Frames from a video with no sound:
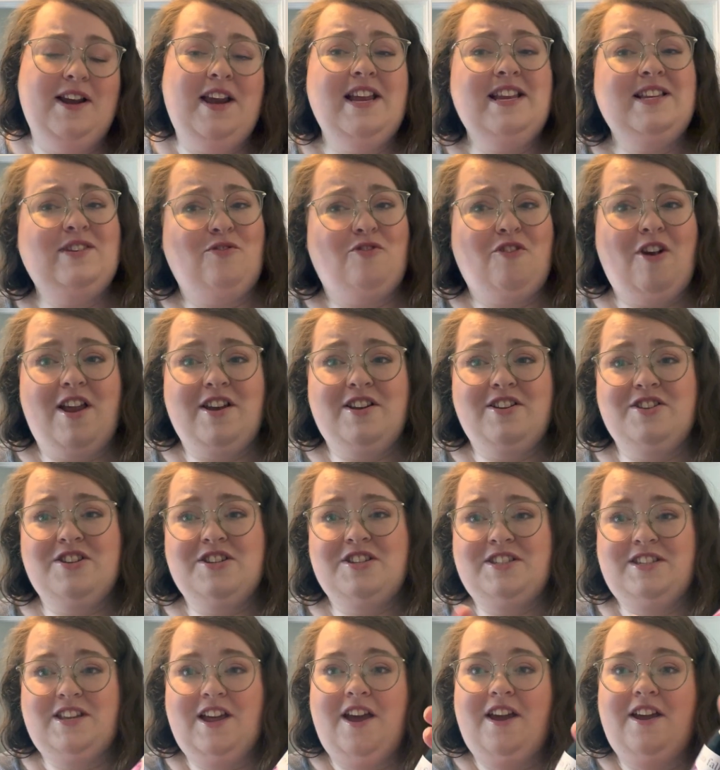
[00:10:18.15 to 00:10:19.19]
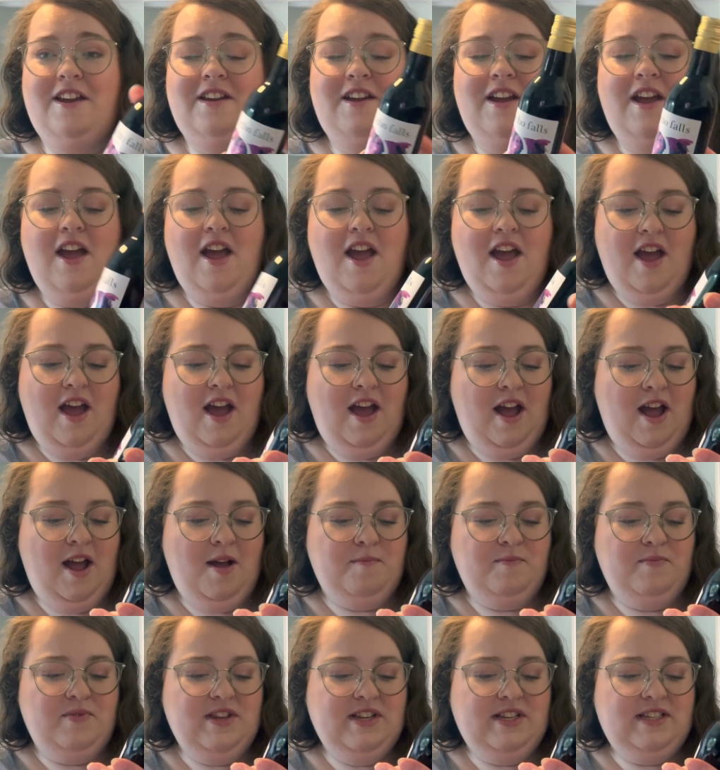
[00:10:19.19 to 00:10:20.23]
He's French, so
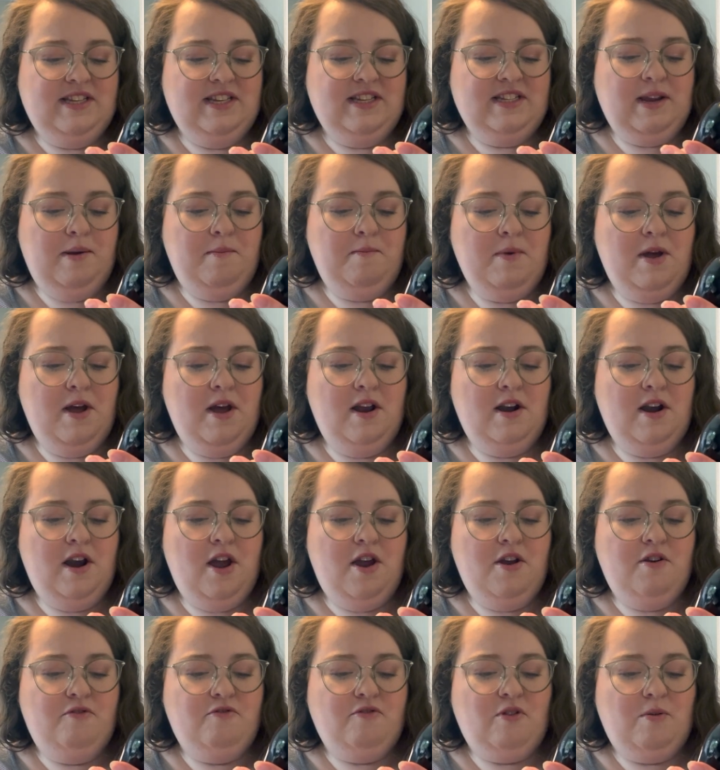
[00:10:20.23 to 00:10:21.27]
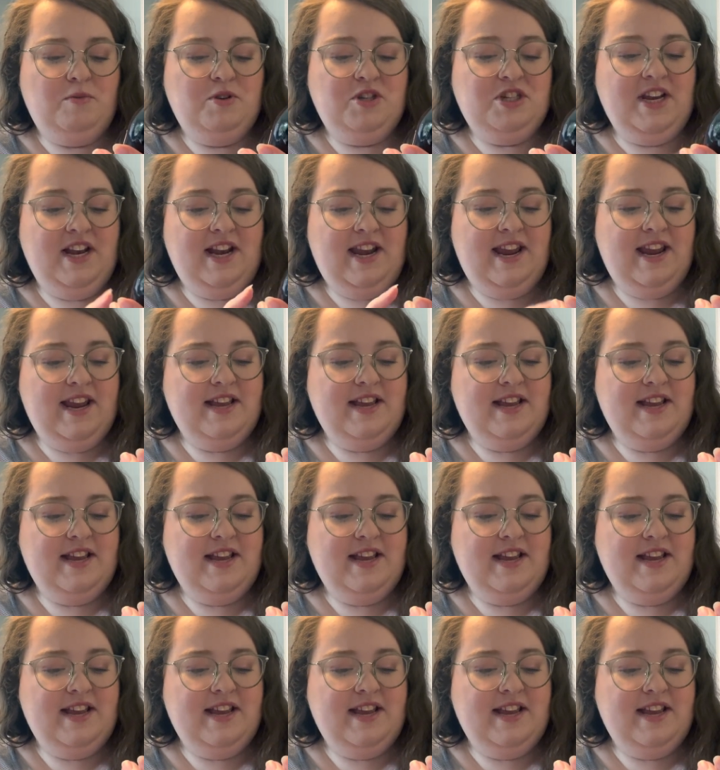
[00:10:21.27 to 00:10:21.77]
um, this is a Merlot from Chile.